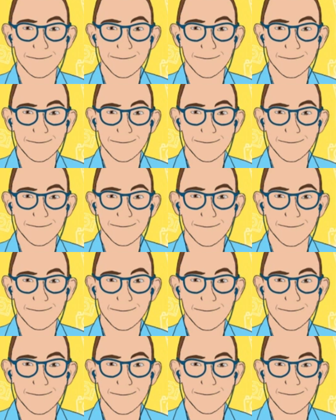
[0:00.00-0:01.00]

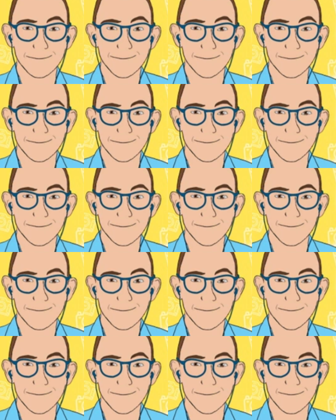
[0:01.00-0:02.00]

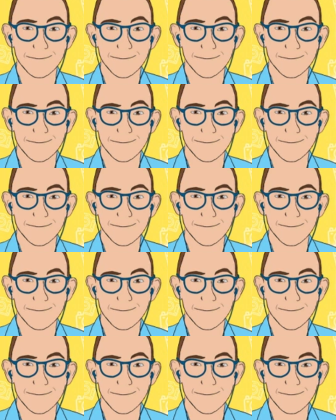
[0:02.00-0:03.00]

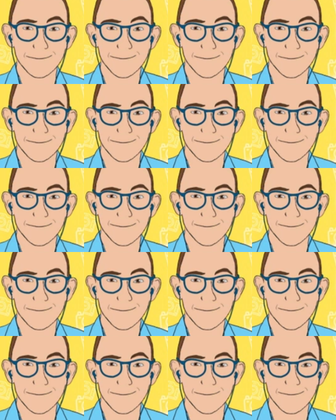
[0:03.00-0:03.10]
(no lip movement)